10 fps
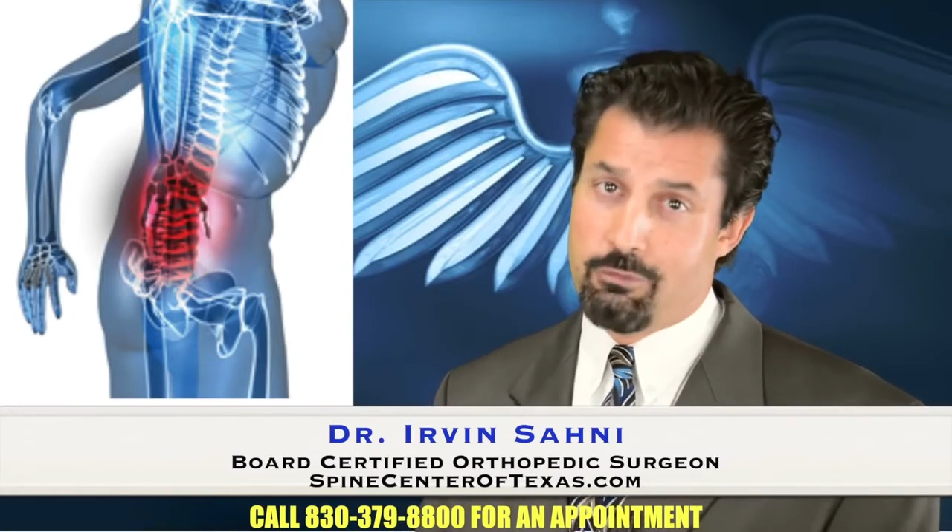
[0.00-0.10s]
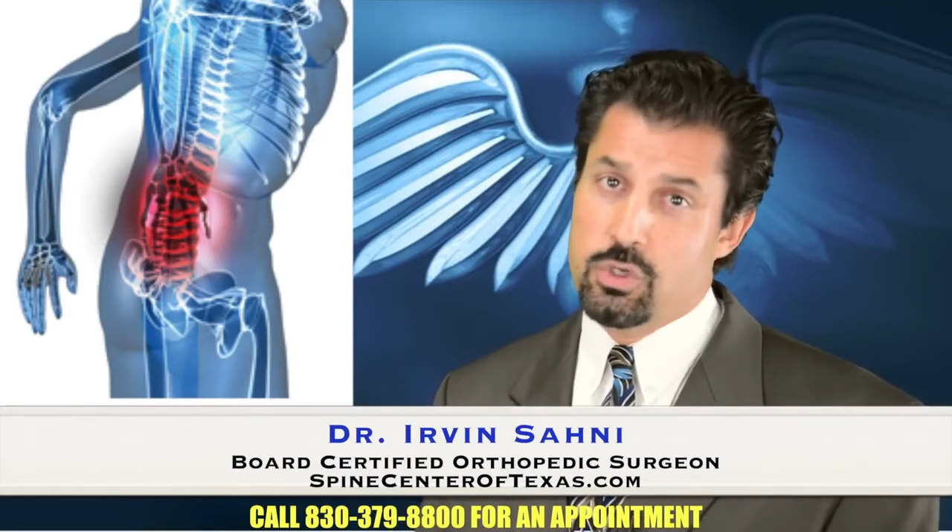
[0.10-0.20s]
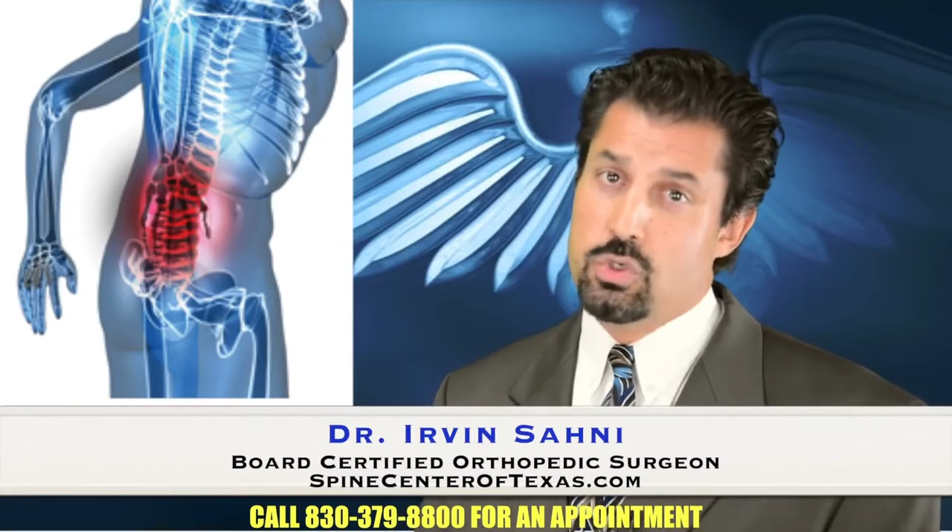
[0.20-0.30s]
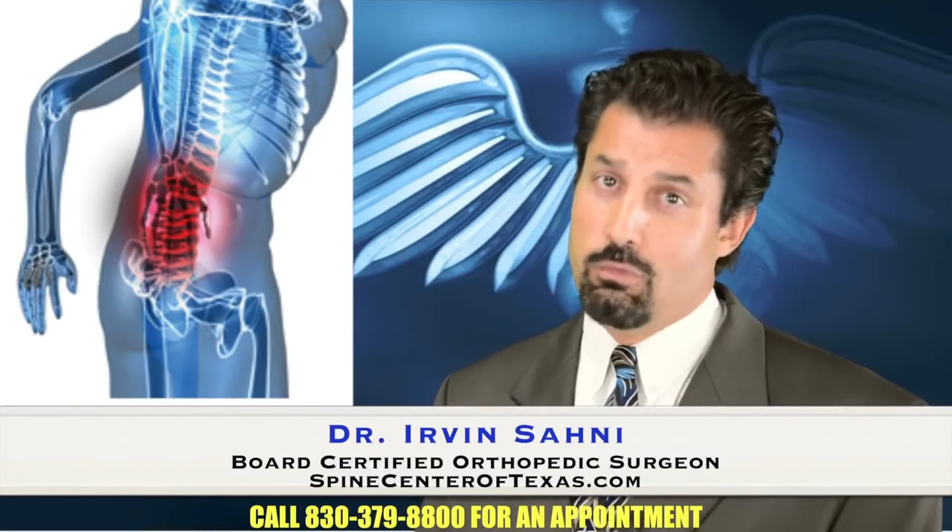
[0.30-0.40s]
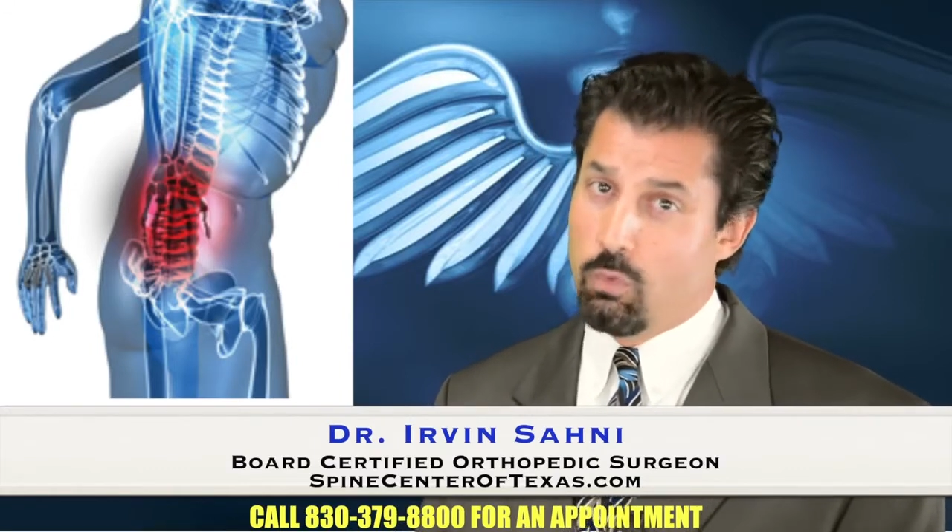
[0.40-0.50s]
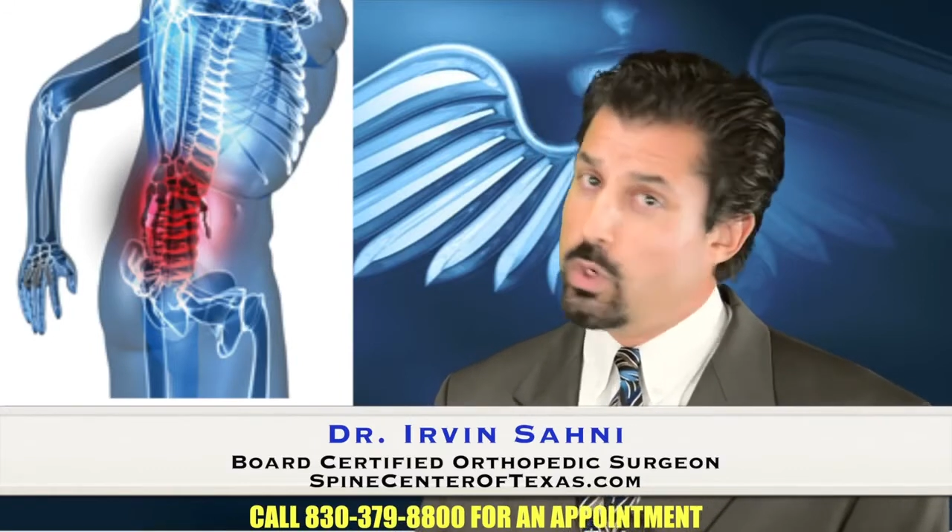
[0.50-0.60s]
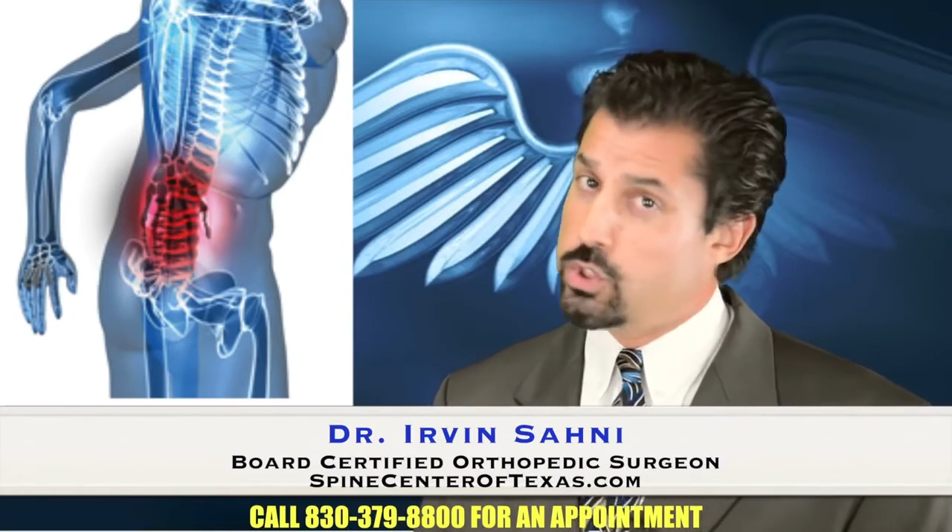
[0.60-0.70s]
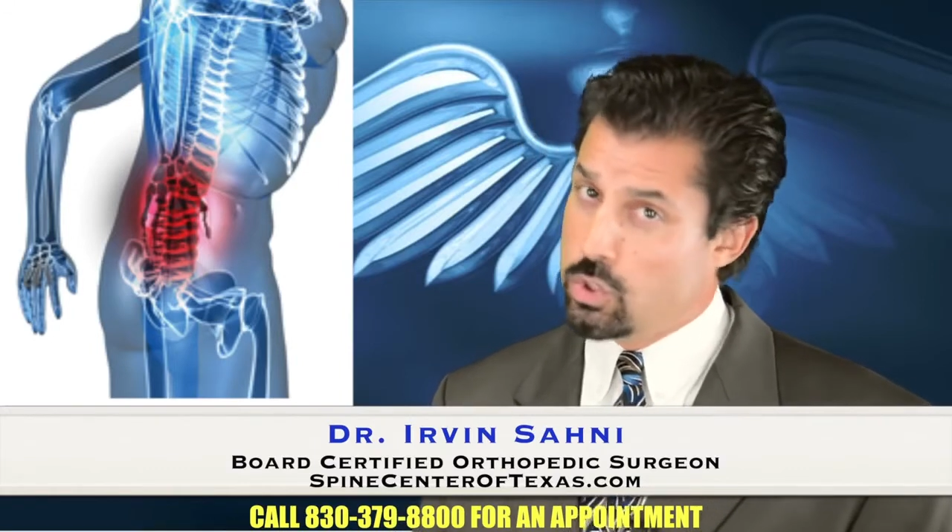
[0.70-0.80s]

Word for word: effort to avoid